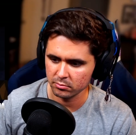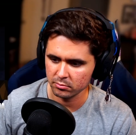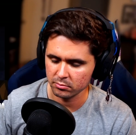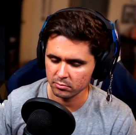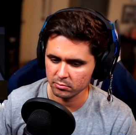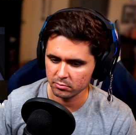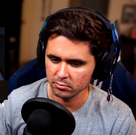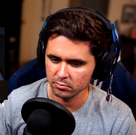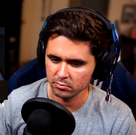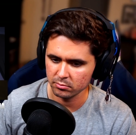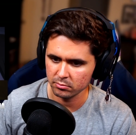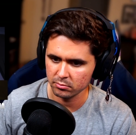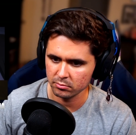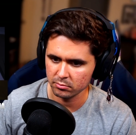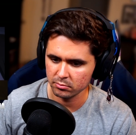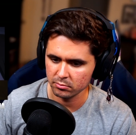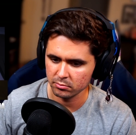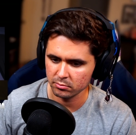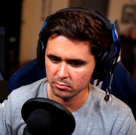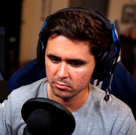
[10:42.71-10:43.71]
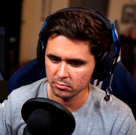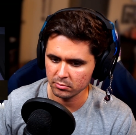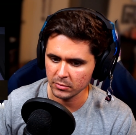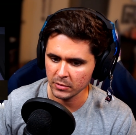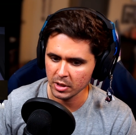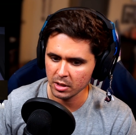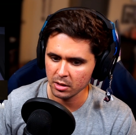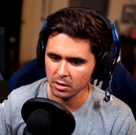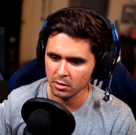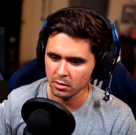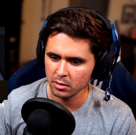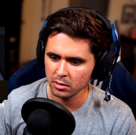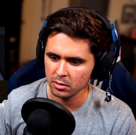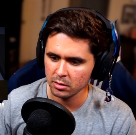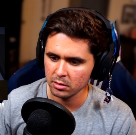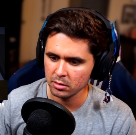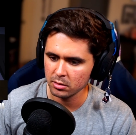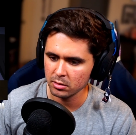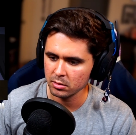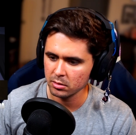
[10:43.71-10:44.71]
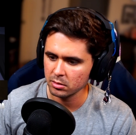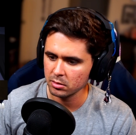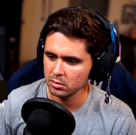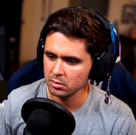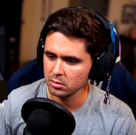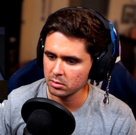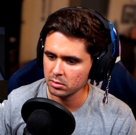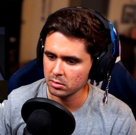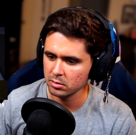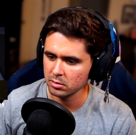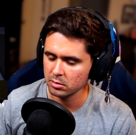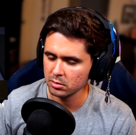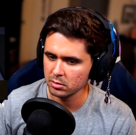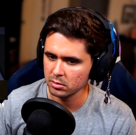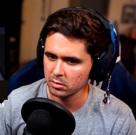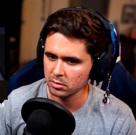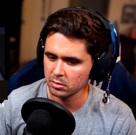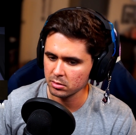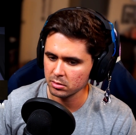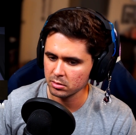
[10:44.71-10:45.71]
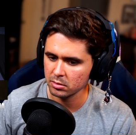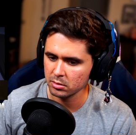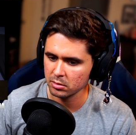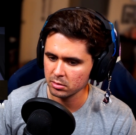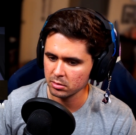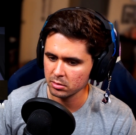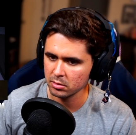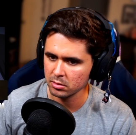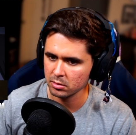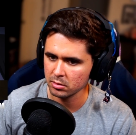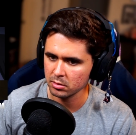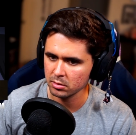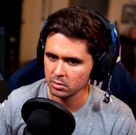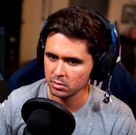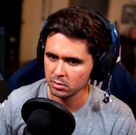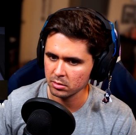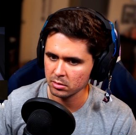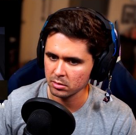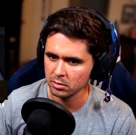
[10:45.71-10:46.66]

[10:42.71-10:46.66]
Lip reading: No one is speaking in this clip.